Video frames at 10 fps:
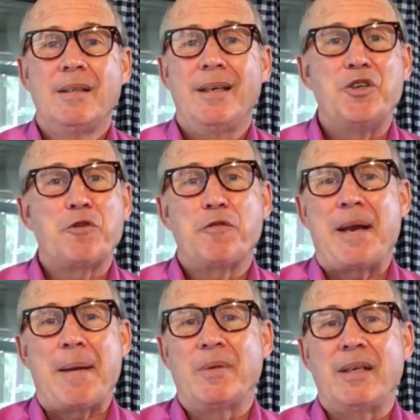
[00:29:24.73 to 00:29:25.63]
in your
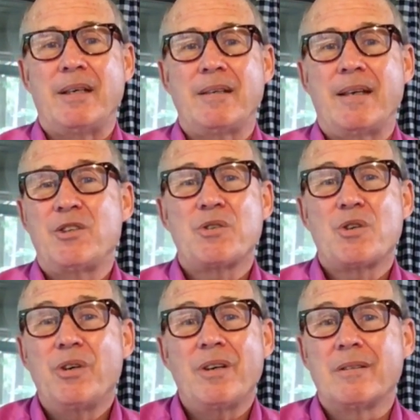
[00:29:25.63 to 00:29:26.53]
family and, and just
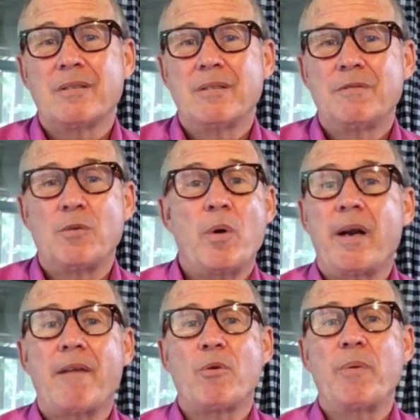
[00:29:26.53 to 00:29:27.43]
couldn't, for
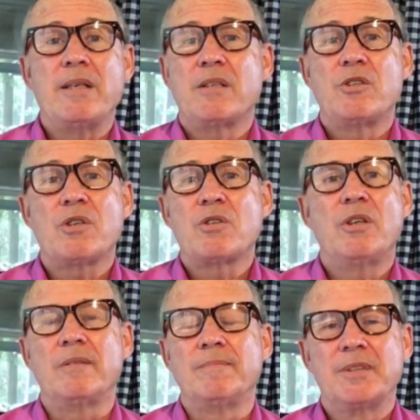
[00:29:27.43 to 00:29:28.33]
whatever reason, just
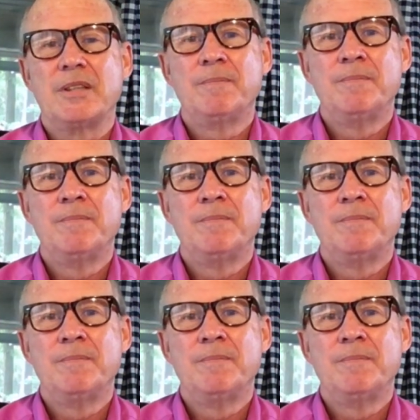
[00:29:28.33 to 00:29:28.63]
couldn't.